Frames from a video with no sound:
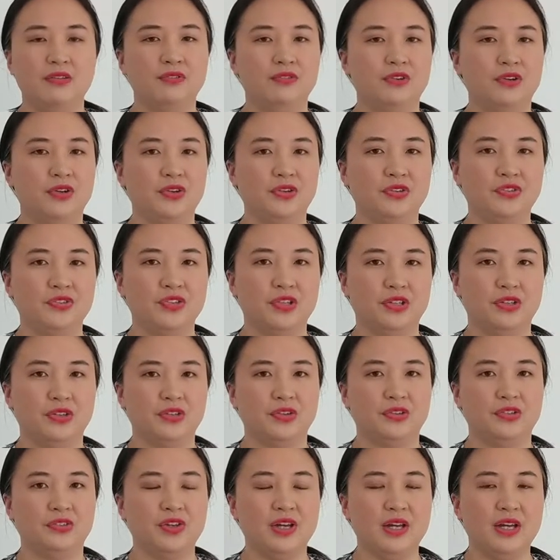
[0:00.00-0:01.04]
involved a lot
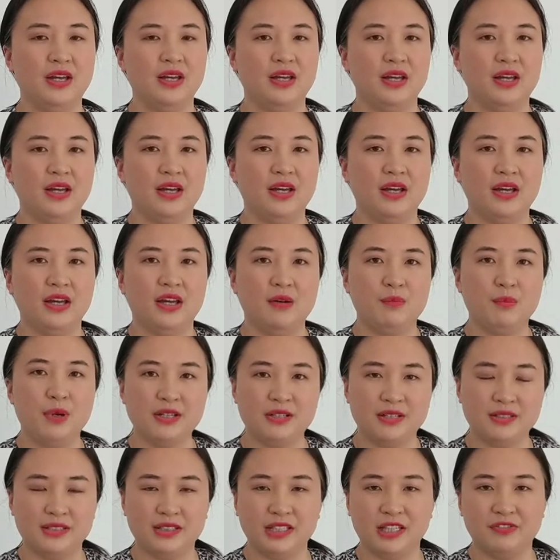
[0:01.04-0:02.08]
of
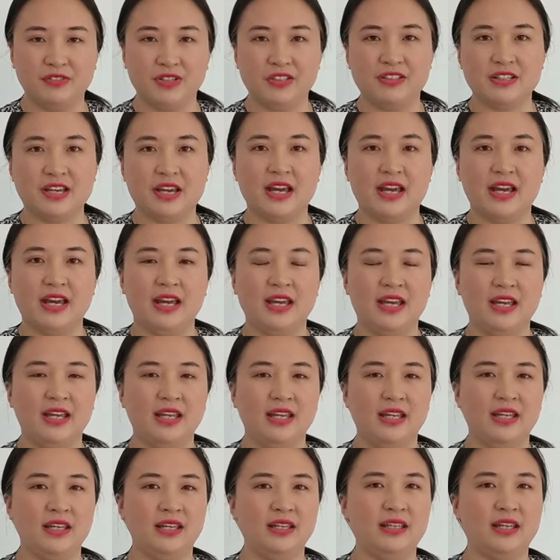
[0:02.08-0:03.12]
practicing every
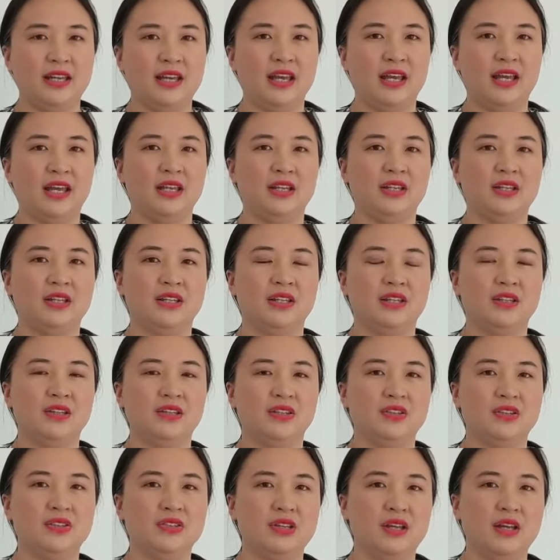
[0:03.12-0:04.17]
day
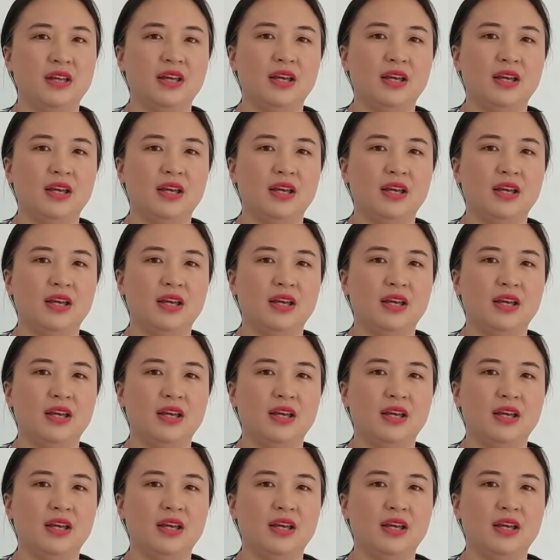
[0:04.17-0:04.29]
and